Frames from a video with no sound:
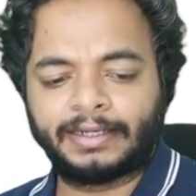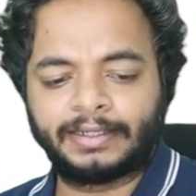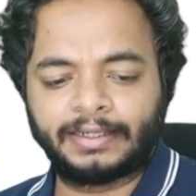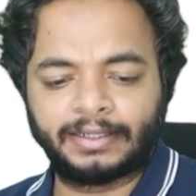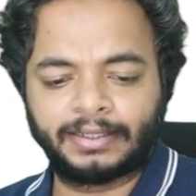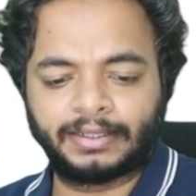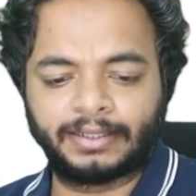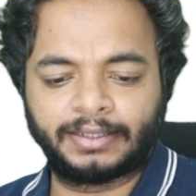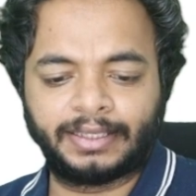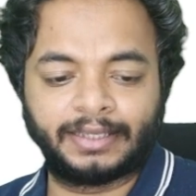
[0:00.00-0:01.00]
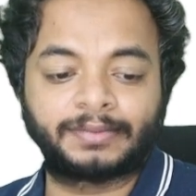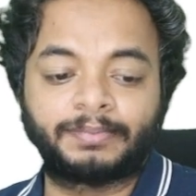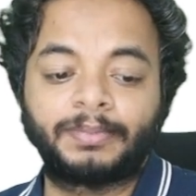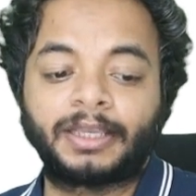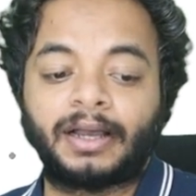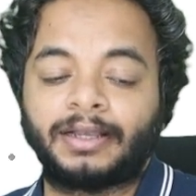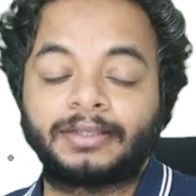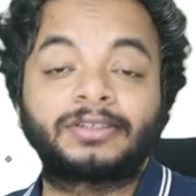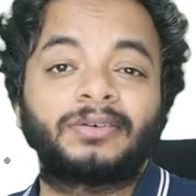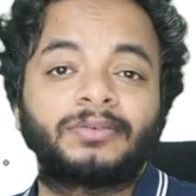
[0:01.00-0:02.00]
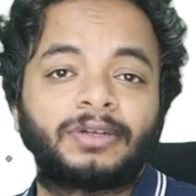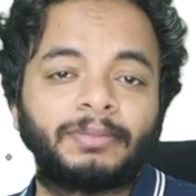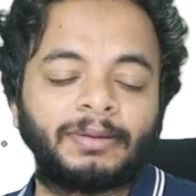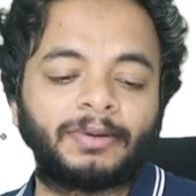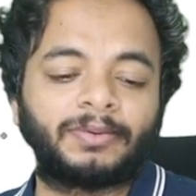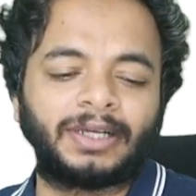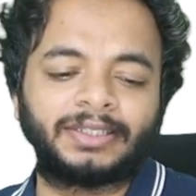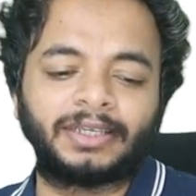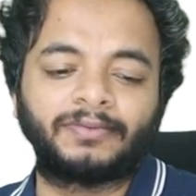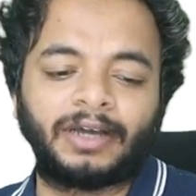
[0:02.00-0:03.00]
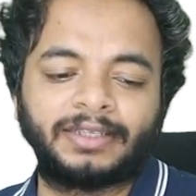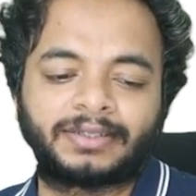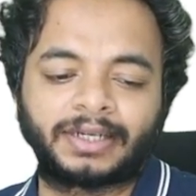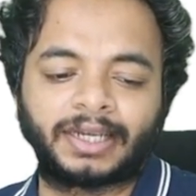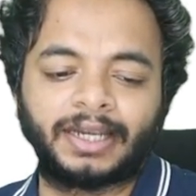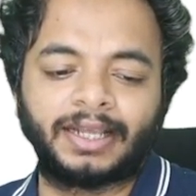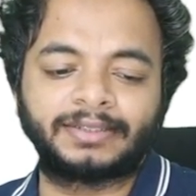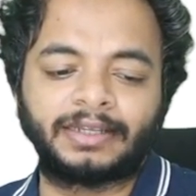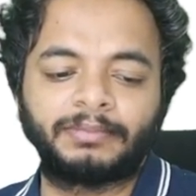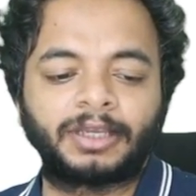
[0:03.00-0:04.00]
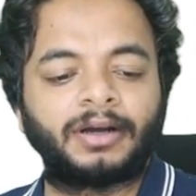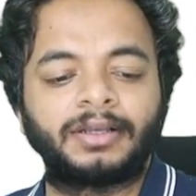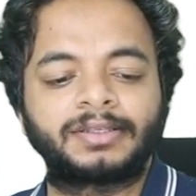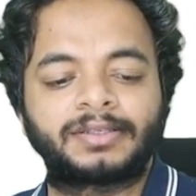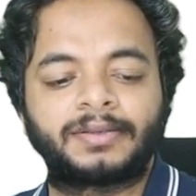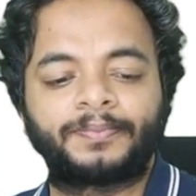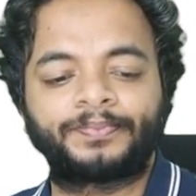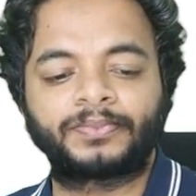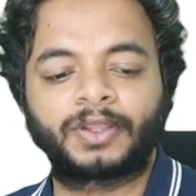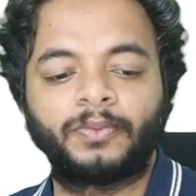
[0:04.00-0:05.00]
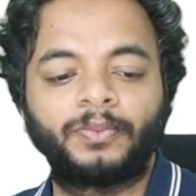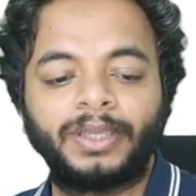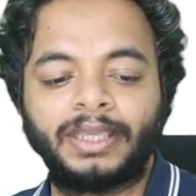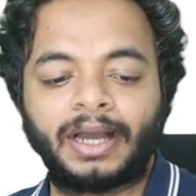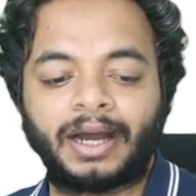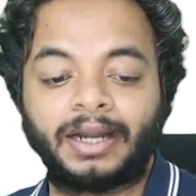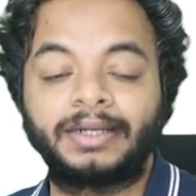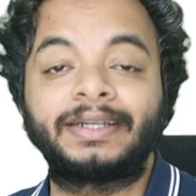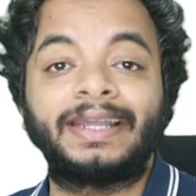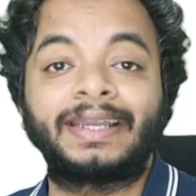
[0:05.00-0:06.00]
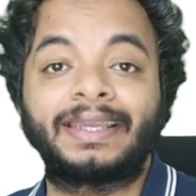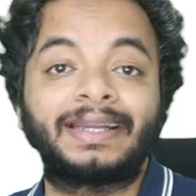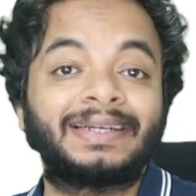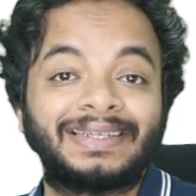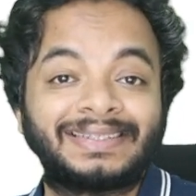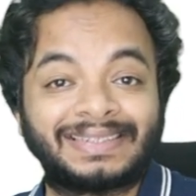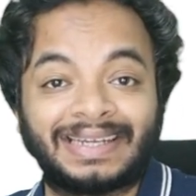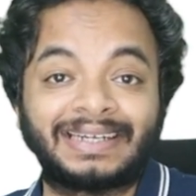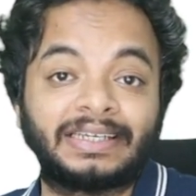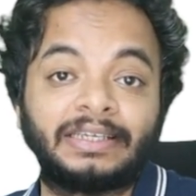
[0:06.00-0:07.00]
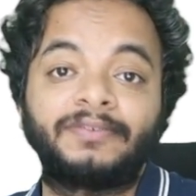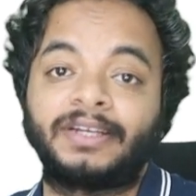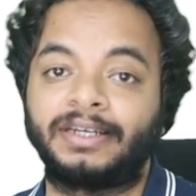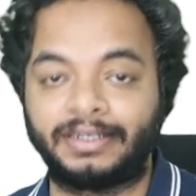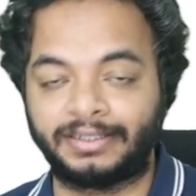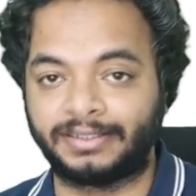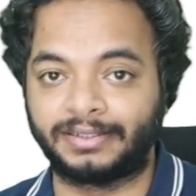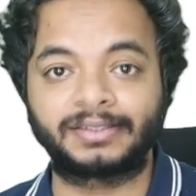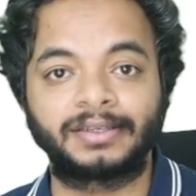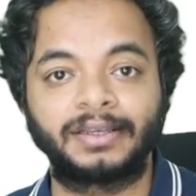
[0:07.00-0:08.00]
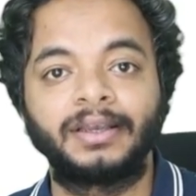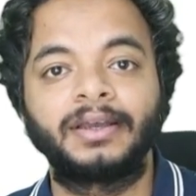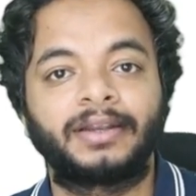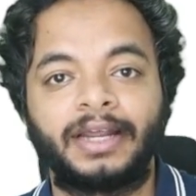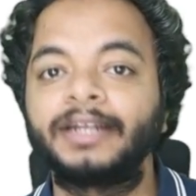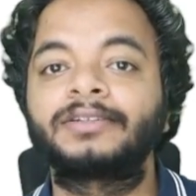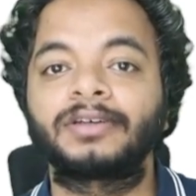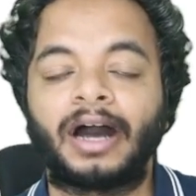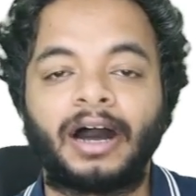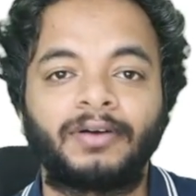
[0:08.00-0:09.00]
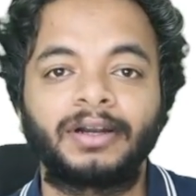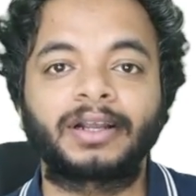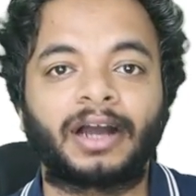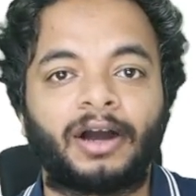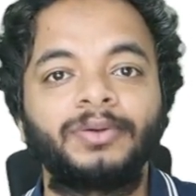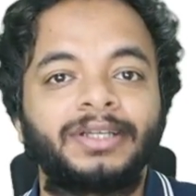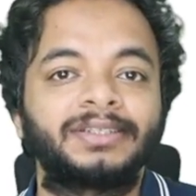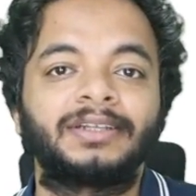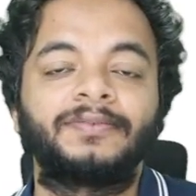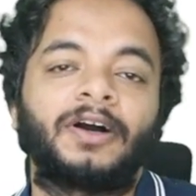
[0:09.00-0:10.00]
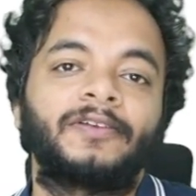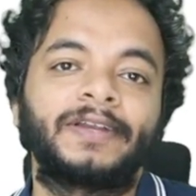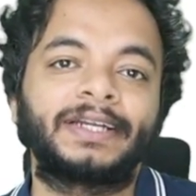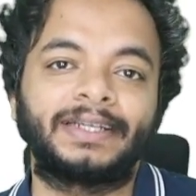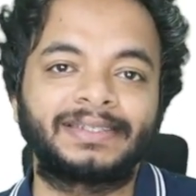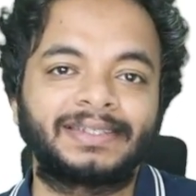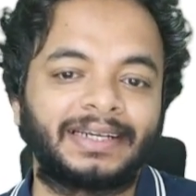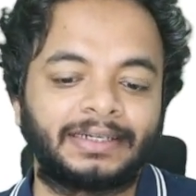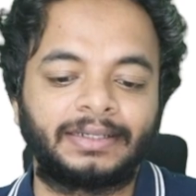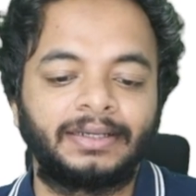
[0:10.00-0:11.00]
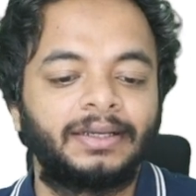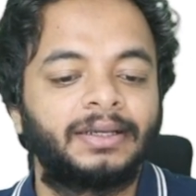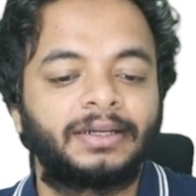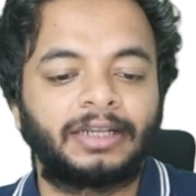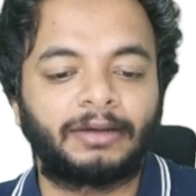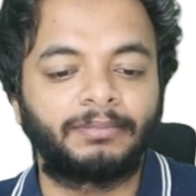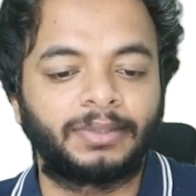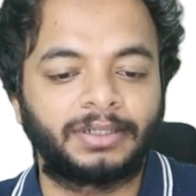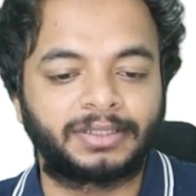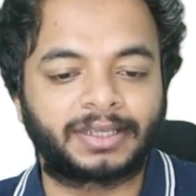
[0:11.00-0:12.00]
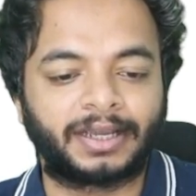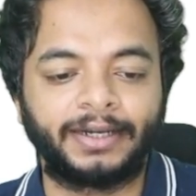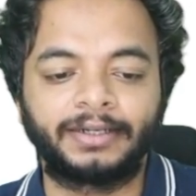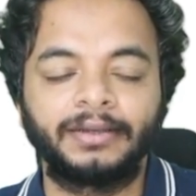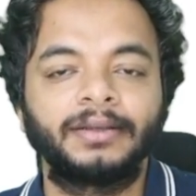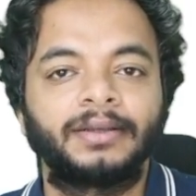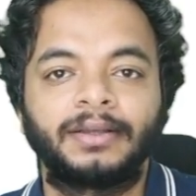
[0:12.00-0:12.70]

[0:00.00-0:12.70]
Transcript: And yes, so remember one thing, why strictly less than? Because we are taking distinct even integers, right? So our count is involving distinct numbers, correct?